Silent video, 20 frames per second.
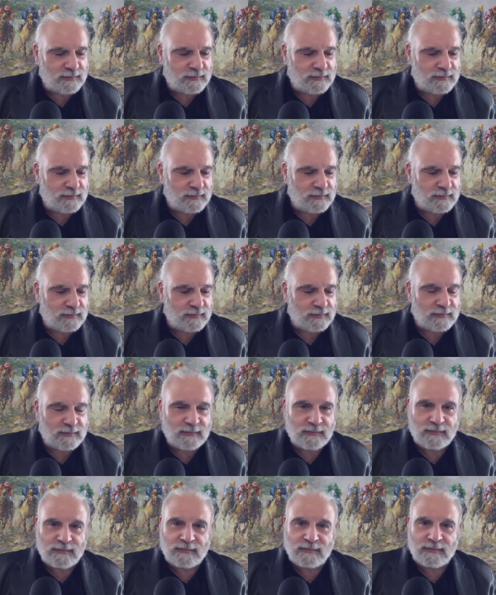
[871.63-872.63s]

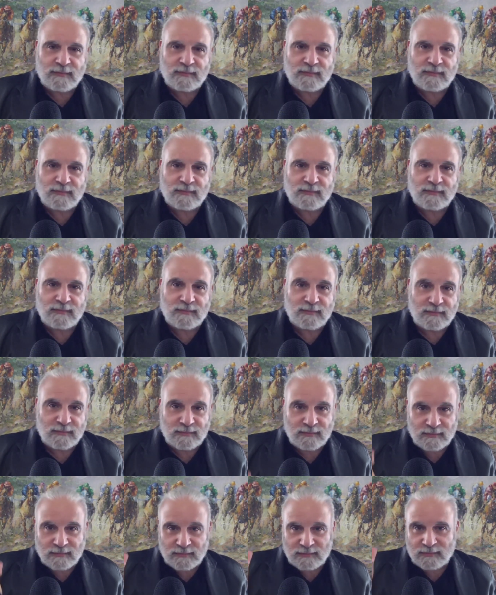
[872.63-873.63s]

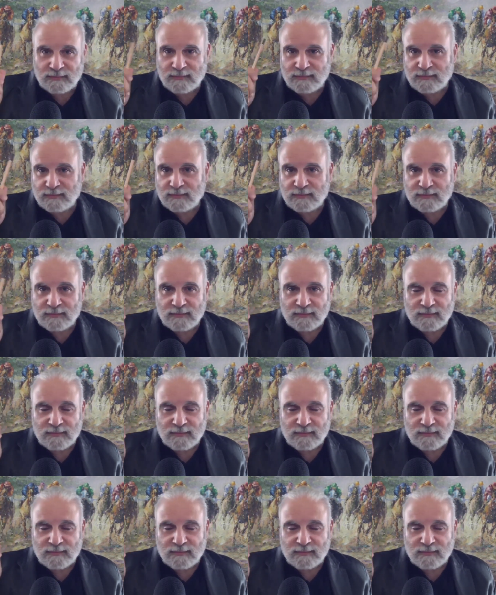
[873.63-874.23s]
Nothing is said.